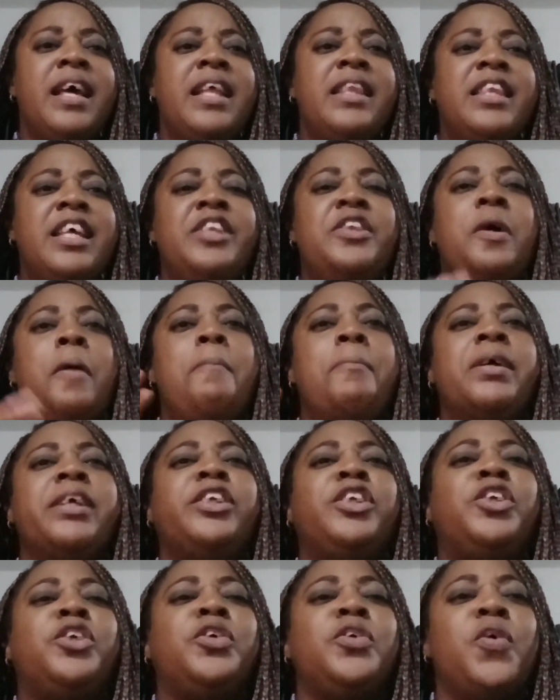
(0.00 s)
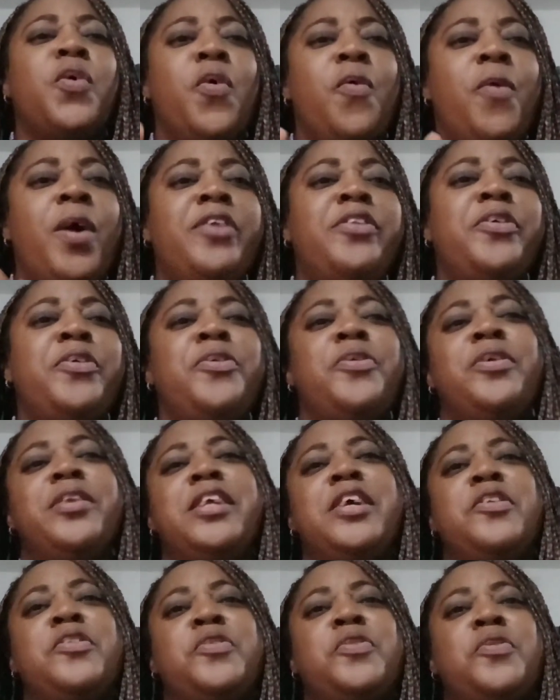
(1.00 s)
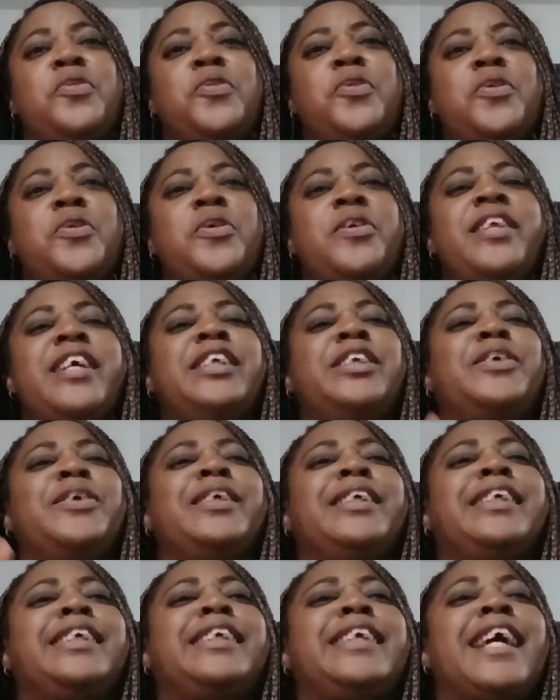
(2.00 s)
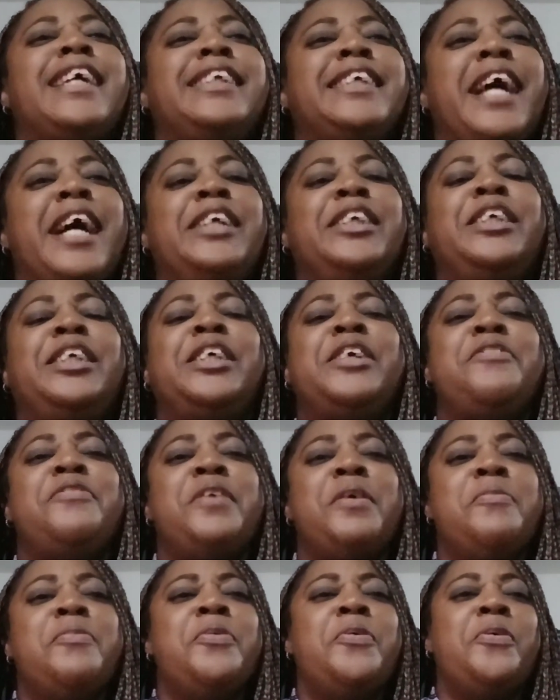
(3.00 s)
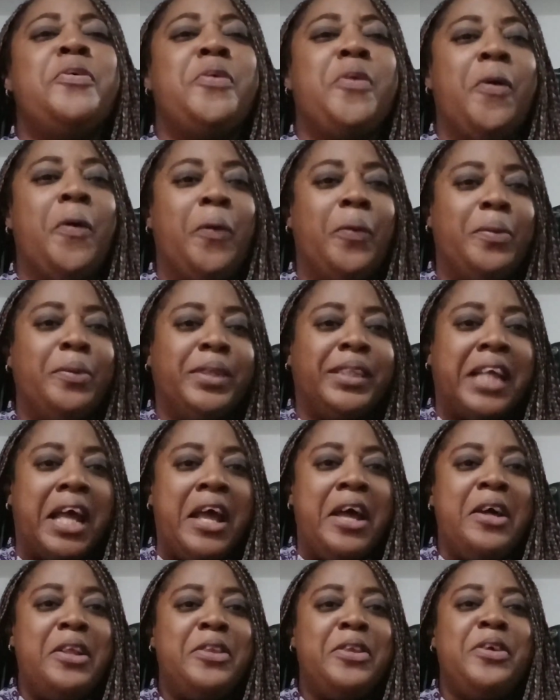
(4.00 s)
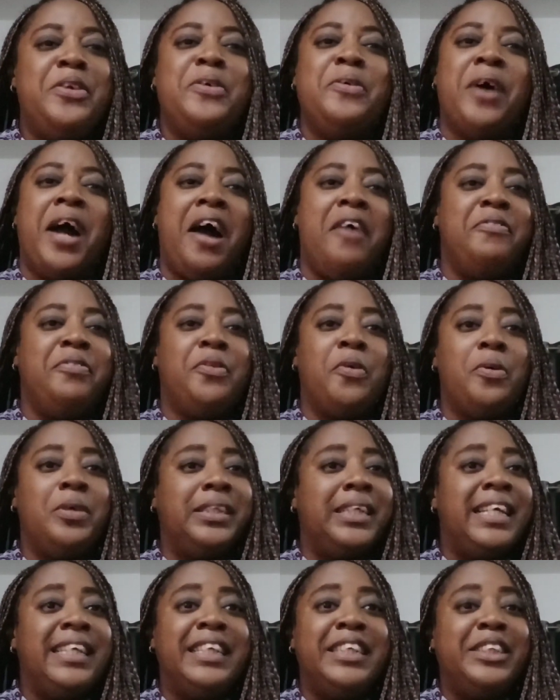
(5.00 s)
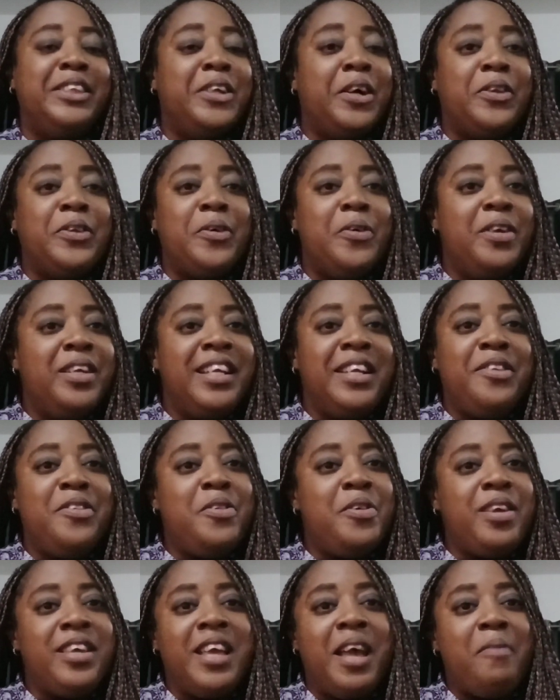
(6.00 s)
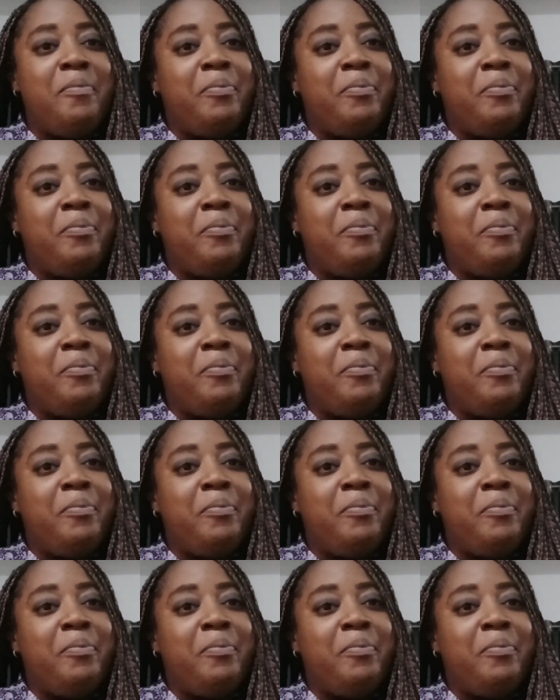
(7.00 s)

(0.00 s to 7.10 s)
The number two, what do you need to do? You need to set achievable goals. Do you have goals? It is not only New Year